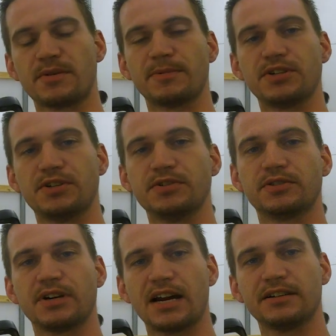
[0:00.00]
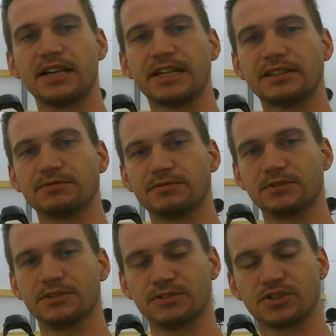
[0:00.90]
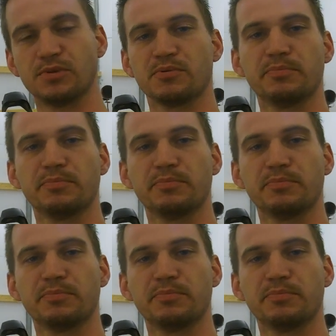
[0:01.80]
I'm gonna do kind of like super